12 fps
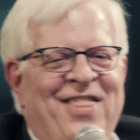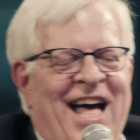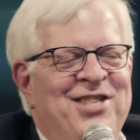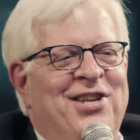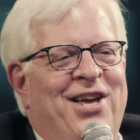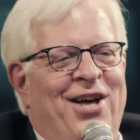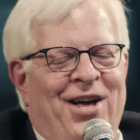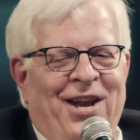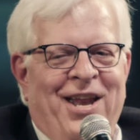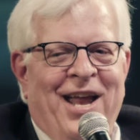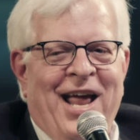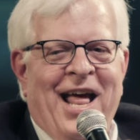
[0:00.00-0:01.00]
that's
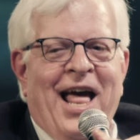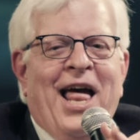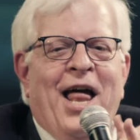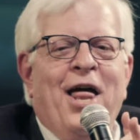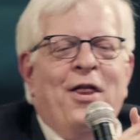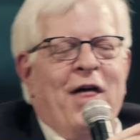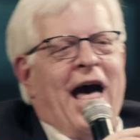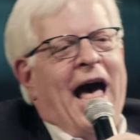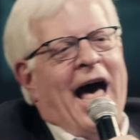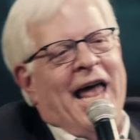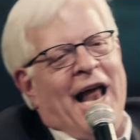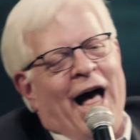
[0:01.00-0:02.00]
good.
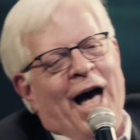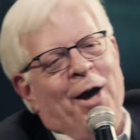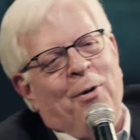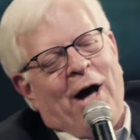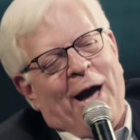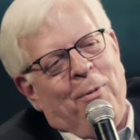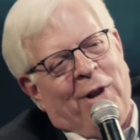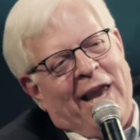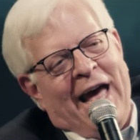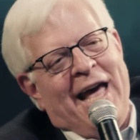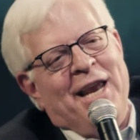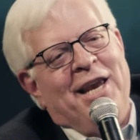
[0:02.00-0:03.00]
And I, I will.
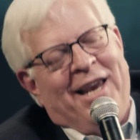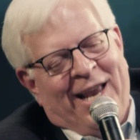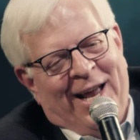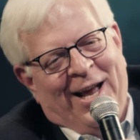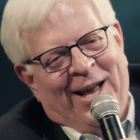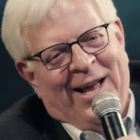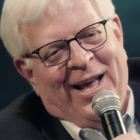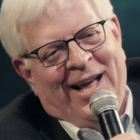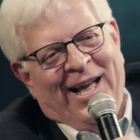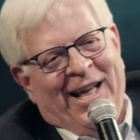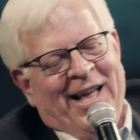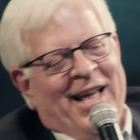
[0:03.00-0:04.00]
I end... like my
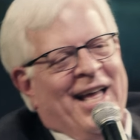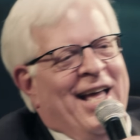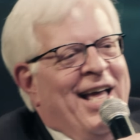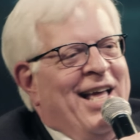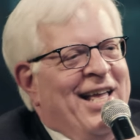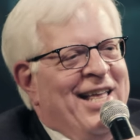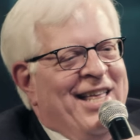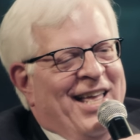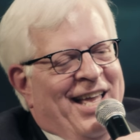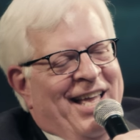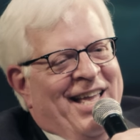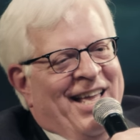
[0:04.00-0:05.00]
Manischewitz
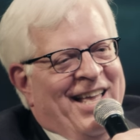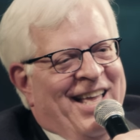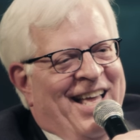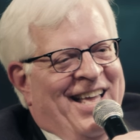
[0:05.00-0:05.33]
shaken,